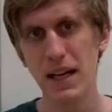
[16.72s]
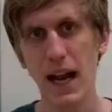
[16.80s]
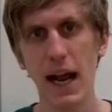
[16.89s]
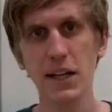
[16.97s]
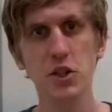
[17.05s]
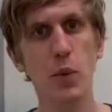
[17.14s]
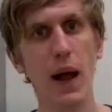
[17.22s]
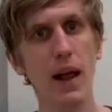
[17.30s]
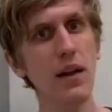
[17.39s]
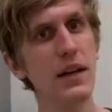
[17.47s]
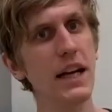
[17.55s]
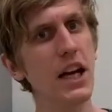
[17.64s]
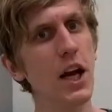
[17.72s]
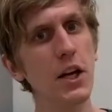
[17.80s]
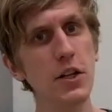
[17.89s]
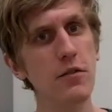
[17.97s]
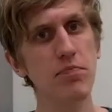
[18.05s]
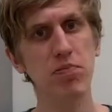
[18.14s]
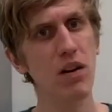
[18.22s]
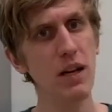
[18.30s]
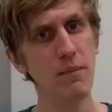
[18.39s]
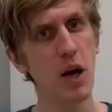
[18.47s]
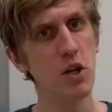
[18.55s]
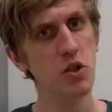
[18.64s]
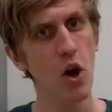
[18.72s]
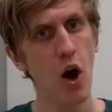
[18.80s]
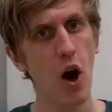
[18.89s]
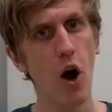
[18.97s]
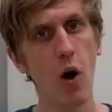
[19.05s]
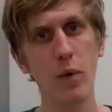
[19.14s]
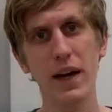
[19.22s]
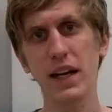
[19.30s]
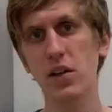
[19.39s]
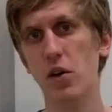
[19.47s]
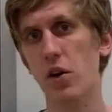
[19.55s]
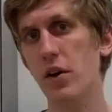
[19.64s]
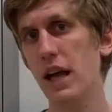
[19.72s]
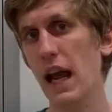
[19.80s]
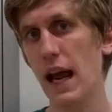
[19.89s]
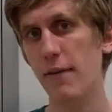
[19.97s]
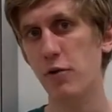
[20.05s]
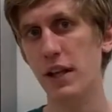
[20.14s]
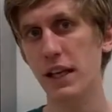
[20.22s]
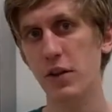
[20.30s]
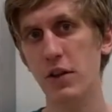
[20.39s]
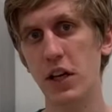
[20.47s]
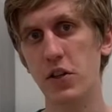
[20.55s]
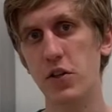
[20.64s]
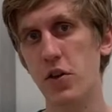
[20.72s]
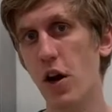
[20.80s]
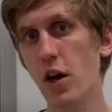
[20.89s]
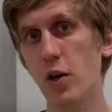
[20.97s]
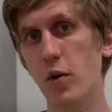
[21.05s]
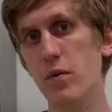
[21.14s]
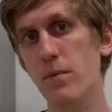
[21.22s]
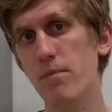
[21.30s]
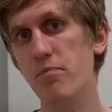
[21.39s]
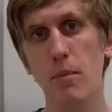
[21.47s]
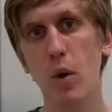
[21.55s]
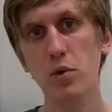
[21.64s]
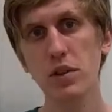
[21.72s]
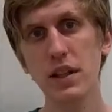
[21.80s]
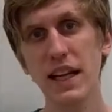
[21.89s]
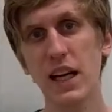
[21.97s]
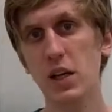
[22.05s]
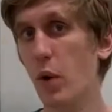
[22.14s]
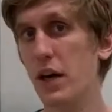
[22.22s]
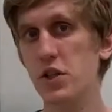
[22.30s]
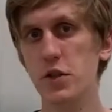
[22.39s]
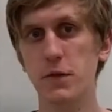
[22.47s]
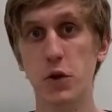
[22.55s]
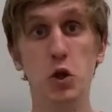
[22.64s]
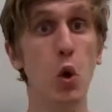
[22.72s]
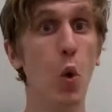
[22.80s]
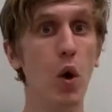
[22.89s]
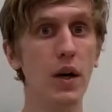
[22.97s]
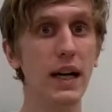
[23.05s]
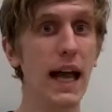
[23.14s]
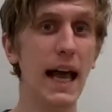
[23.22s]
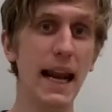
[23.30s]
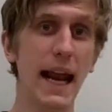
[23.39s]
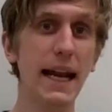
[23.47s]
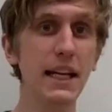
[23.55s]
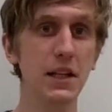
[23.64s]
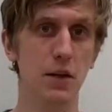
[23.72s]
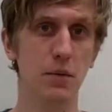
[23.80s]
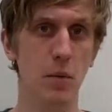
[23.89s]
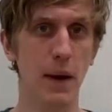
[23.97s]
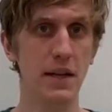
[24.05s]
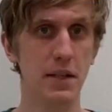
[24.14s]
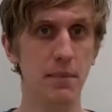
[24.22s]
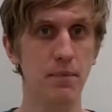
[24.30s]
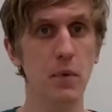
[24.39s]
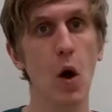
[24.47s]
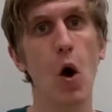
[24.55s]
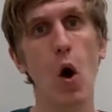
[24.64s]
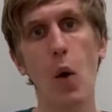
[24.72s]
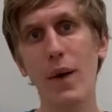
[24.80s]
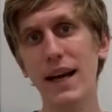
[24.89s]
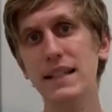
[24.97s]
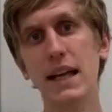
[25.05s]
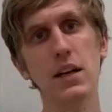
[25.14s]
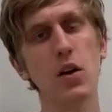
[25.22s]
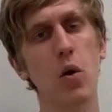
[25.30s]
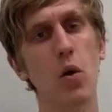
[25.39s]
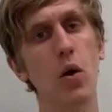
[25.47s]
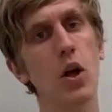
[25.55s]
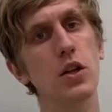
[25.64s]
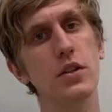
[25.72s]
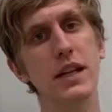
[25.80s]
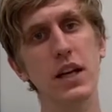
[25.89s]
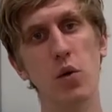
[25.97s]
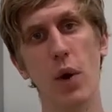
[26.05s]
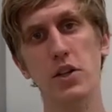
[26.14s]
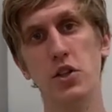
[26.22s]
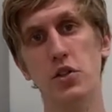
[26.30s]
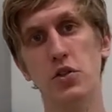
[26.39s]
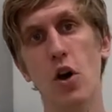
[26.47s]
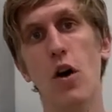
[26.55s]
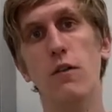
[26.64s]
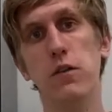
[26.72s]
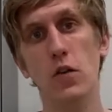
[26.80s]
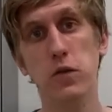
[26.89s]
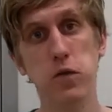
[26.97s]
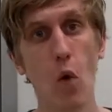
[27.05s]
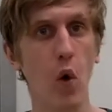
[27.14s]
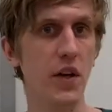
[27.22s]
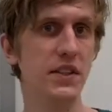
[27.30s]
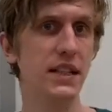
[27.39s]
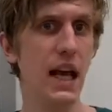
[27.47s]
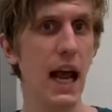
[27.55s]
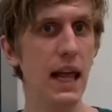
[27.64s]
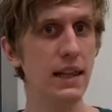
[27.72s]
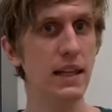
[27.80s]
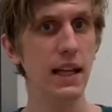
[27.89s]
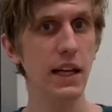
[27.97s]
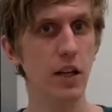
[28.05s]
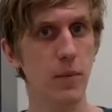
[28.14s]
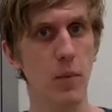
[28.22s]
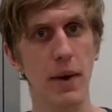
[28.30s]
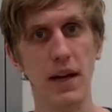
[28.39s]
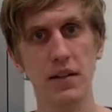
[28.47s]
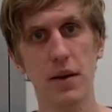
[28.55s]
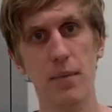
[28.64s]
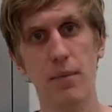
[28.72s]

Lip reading: actuality, you've pretty much already learned everything you need to know. Most of the equations for torque and angular momentum are identical to the equations for force and linear momentum.